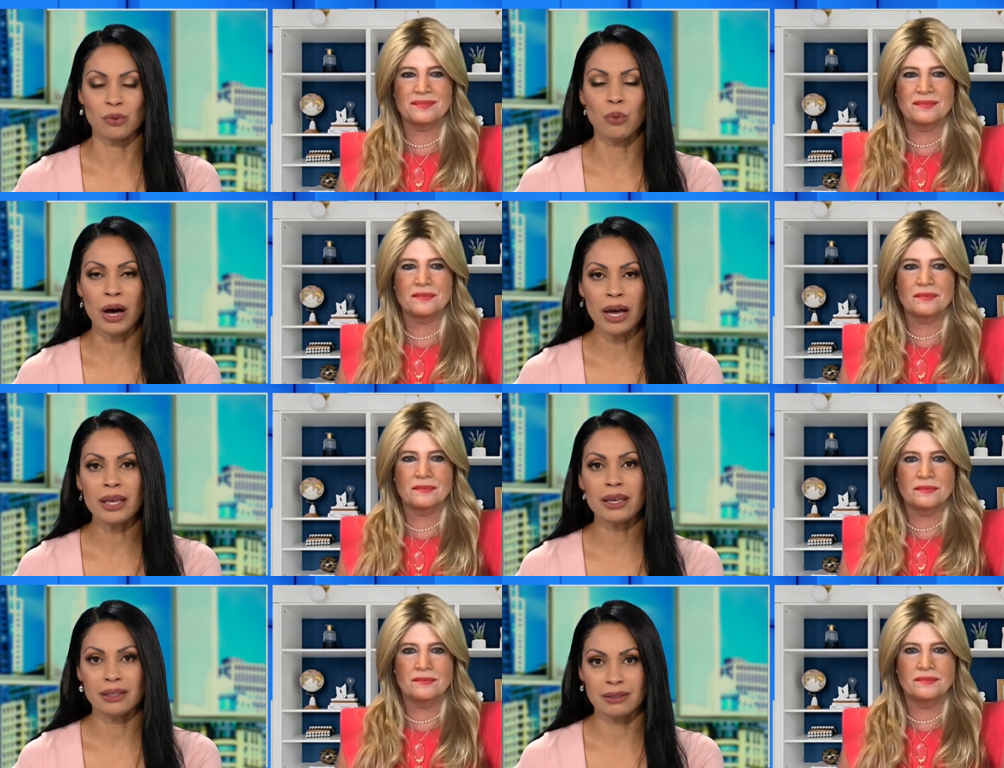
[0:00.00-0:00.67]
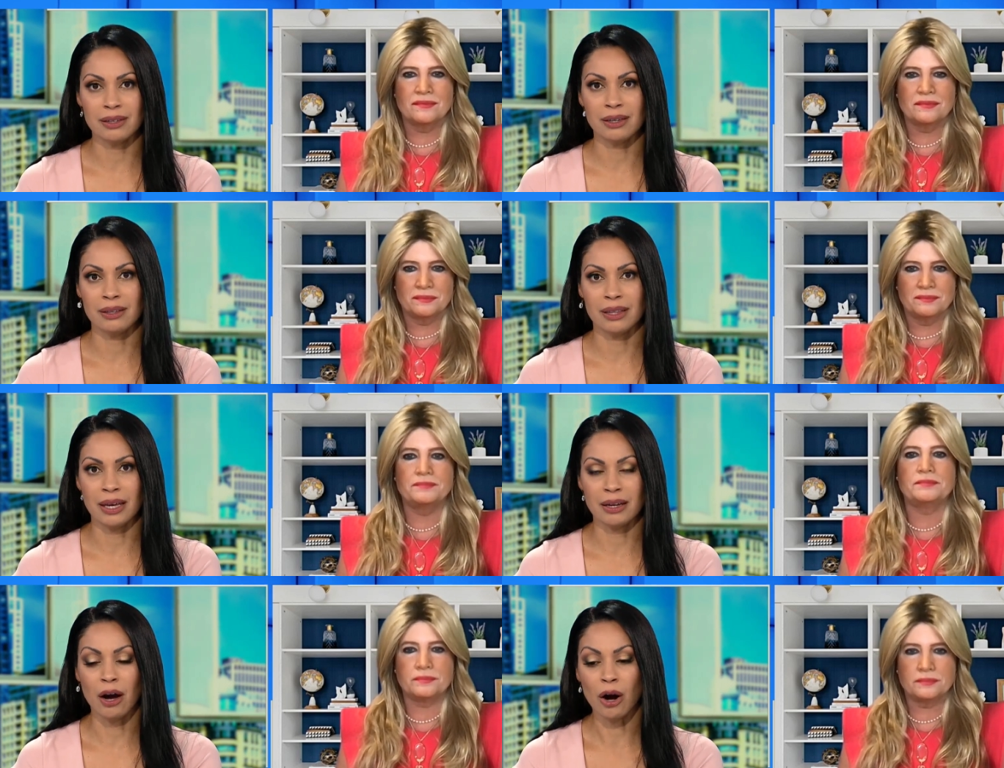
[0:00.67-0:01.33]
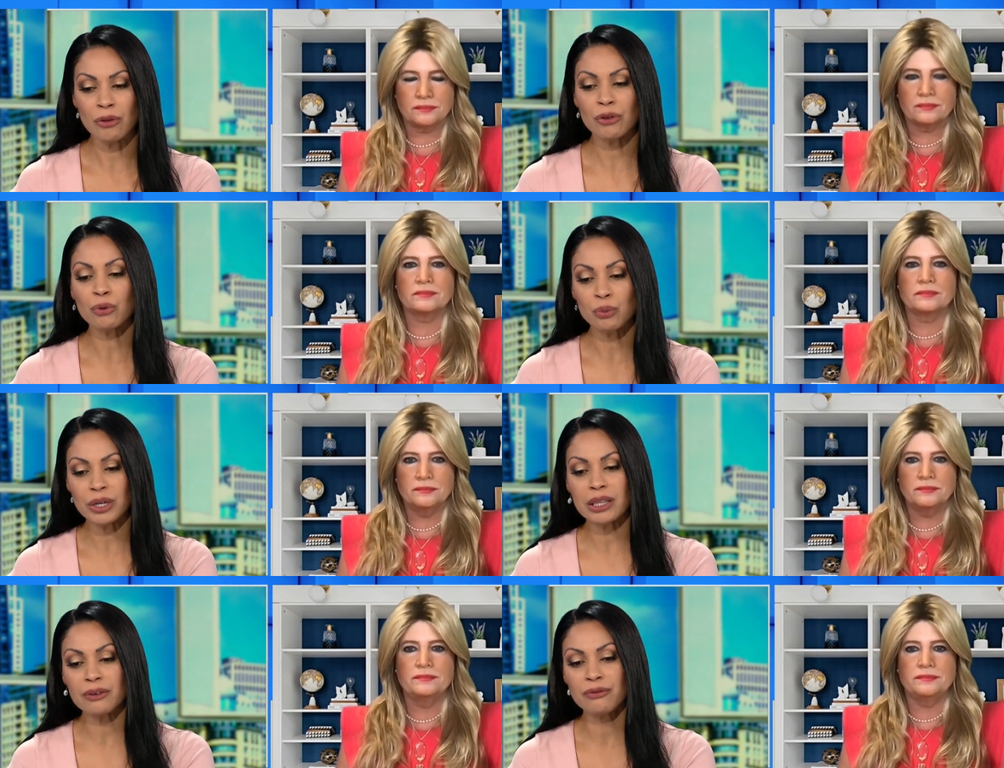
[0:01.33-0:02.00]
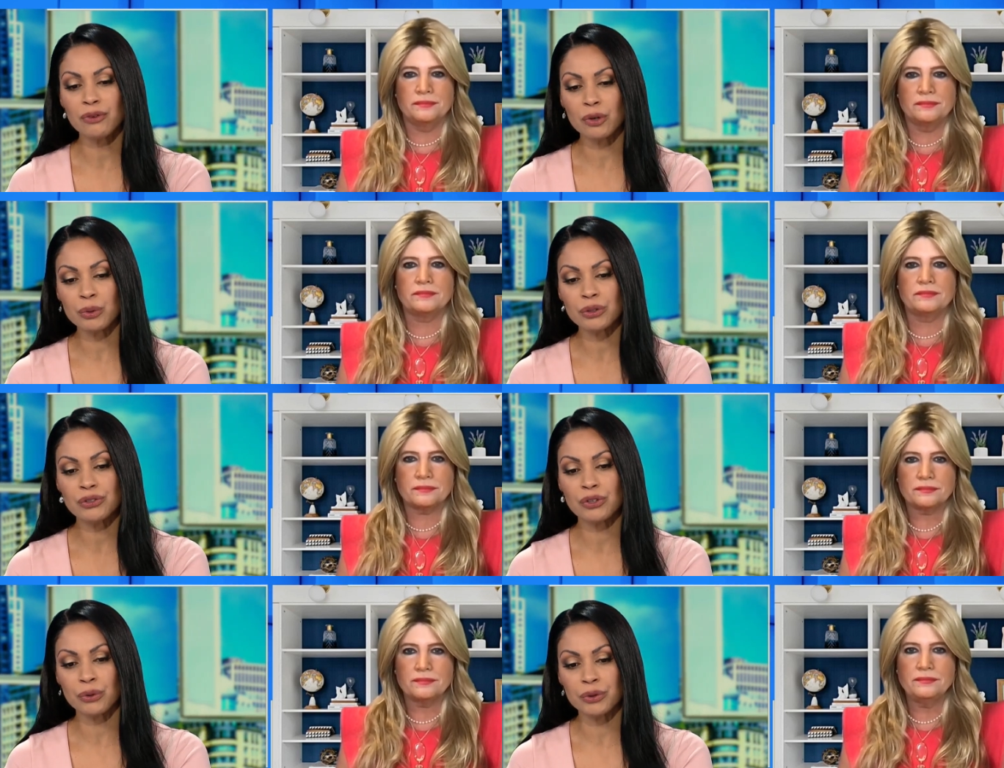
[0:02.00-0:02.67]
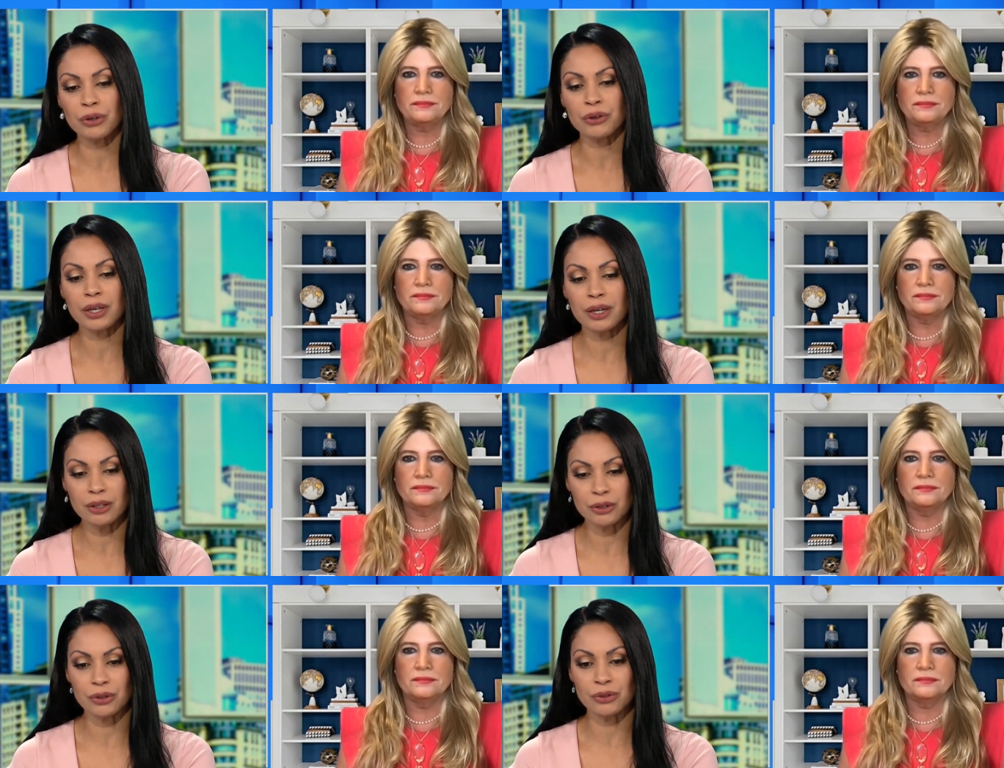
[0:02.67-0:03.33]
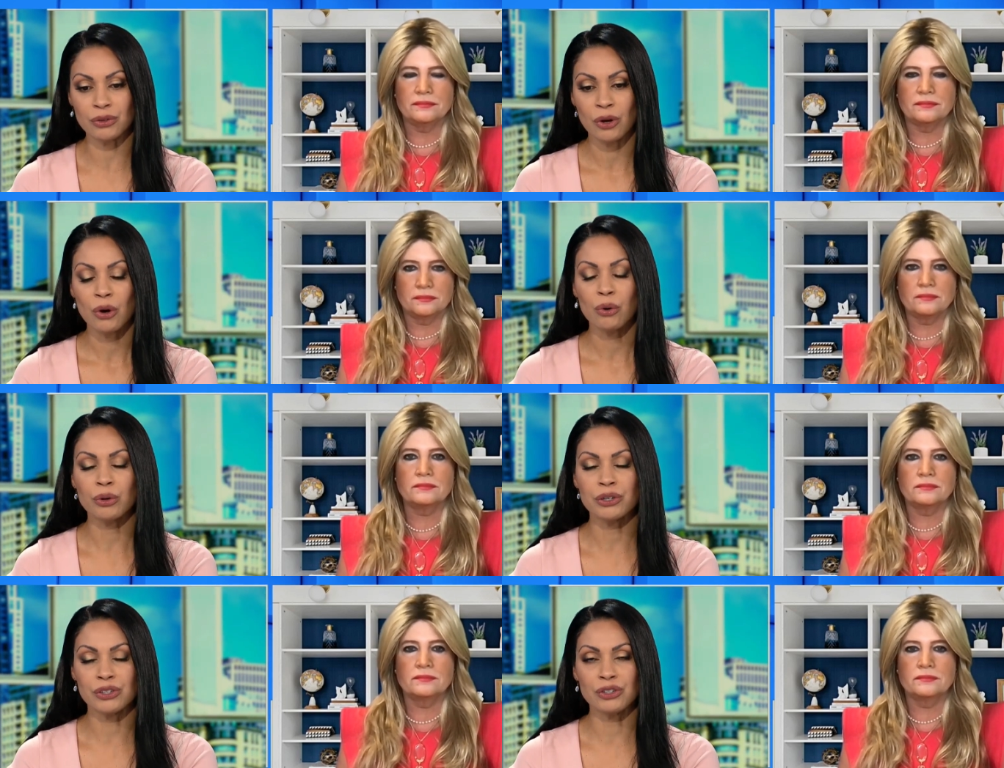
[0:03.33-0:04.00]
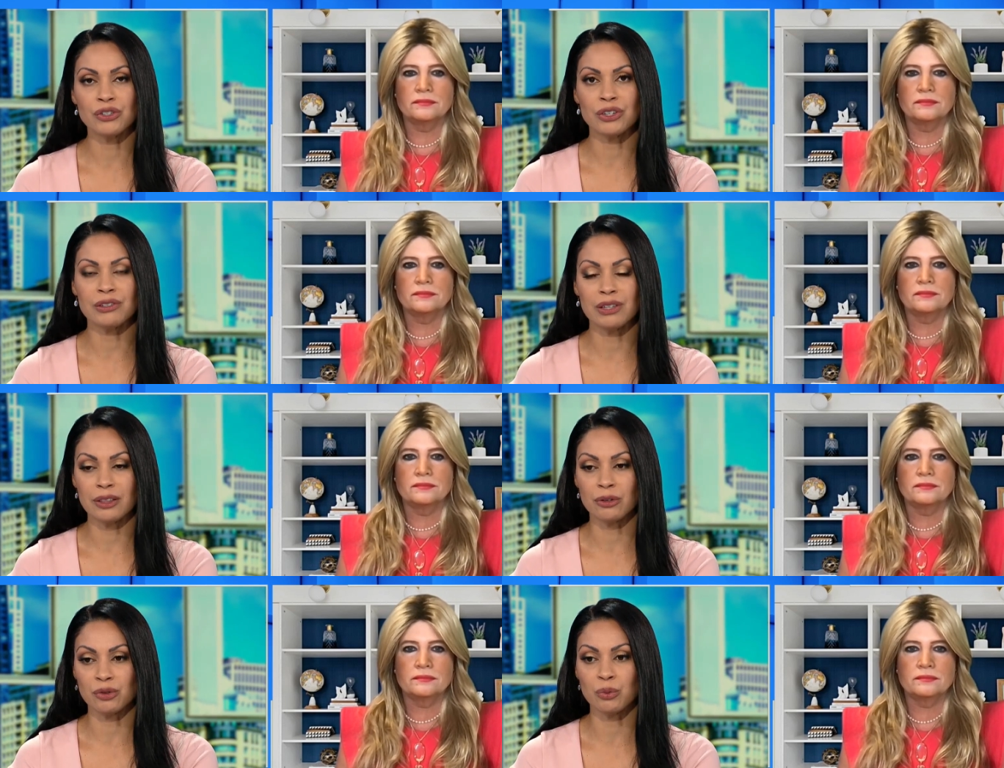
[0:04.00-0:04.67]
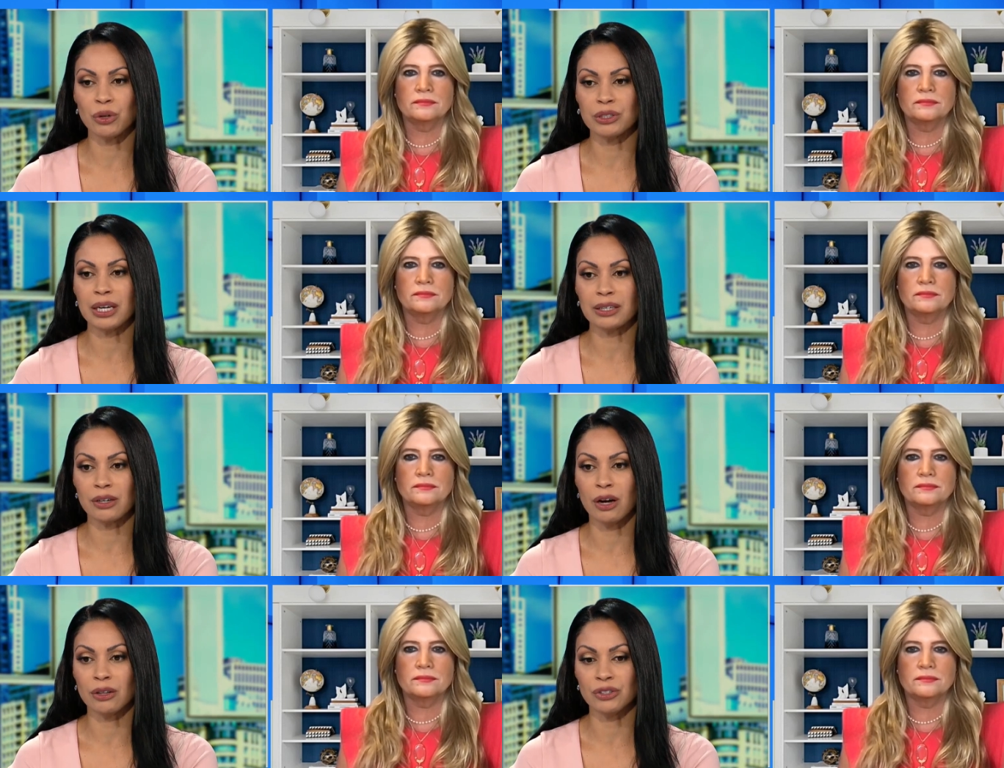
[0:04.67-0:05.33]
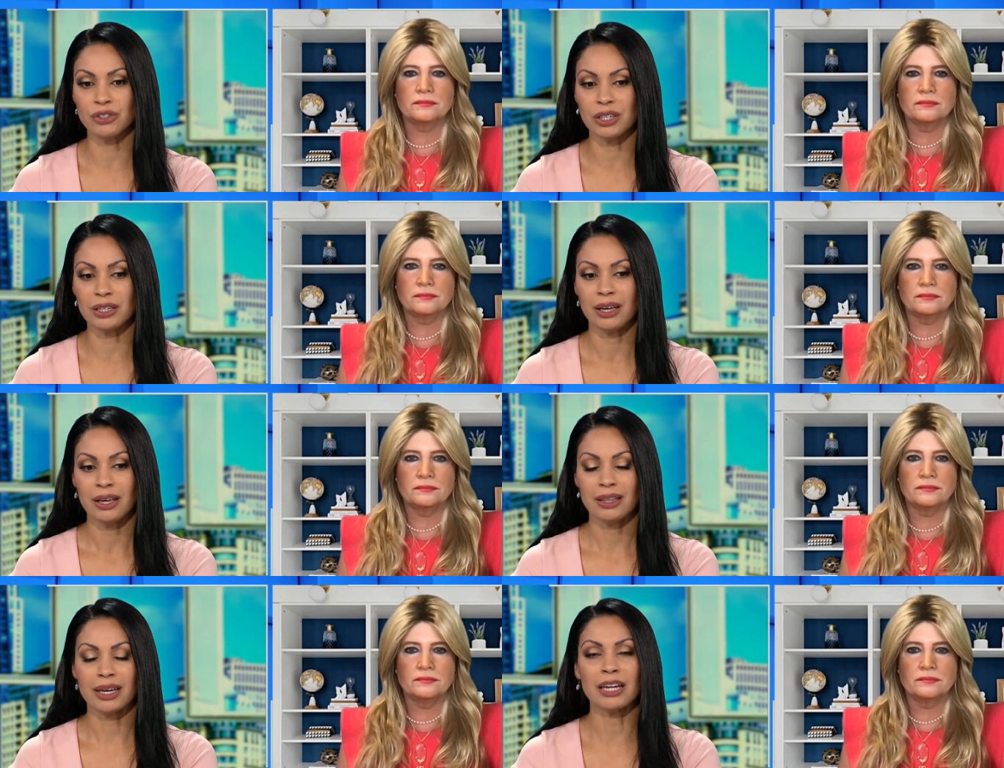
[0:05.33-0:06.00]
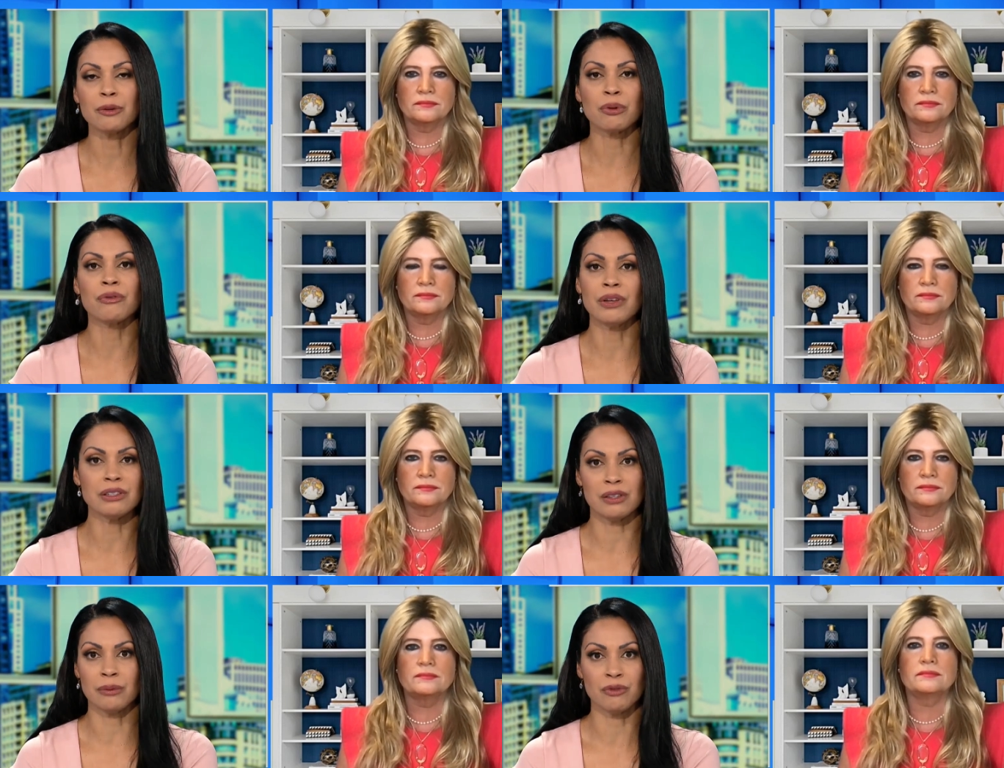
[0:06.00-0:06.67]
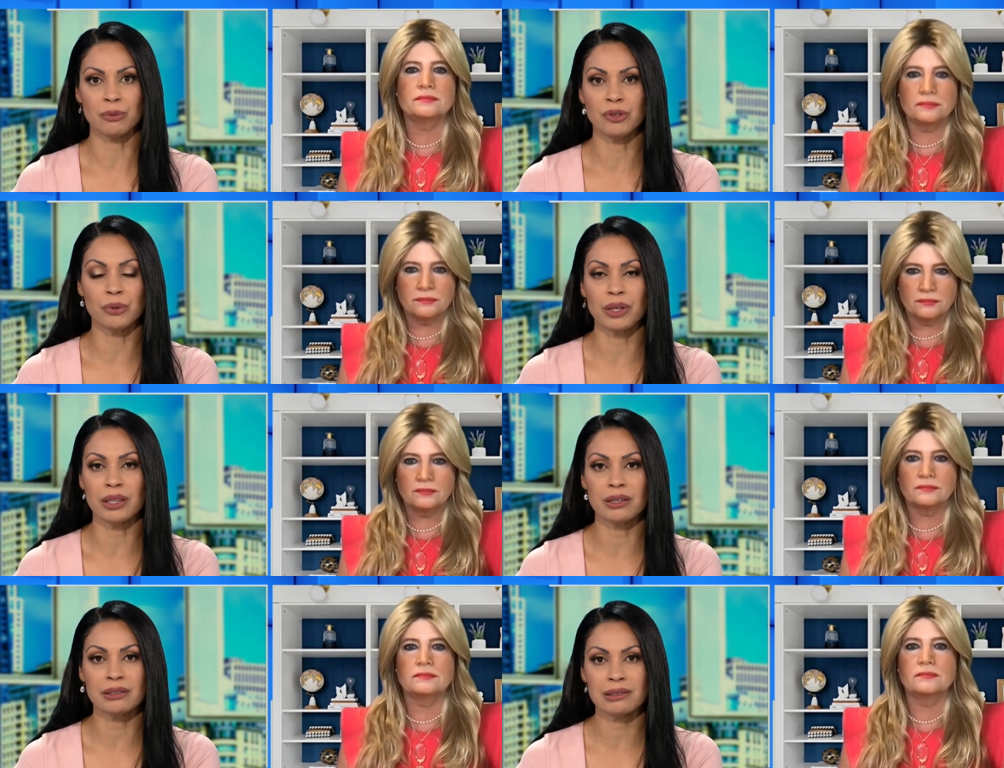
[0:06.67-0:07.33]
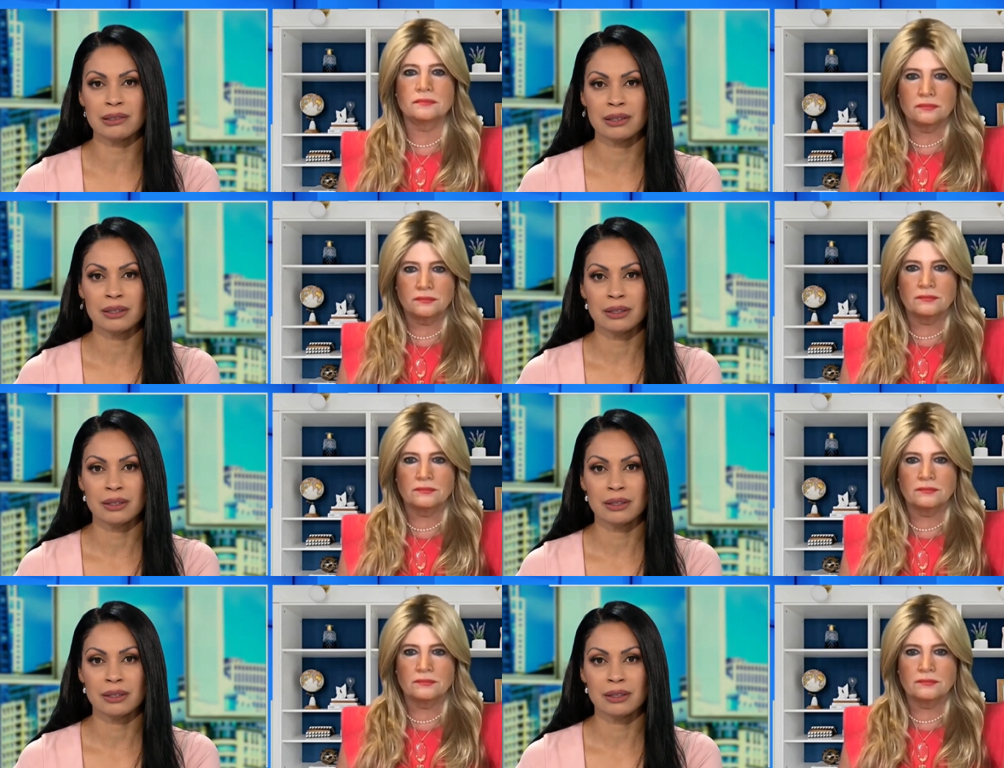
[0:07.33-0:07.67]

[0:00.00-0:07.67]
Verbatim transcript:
Speaker 1: Why is it that, are there really fewer serial killers, or is it just that there's more technology that kind of prevents them from doing this?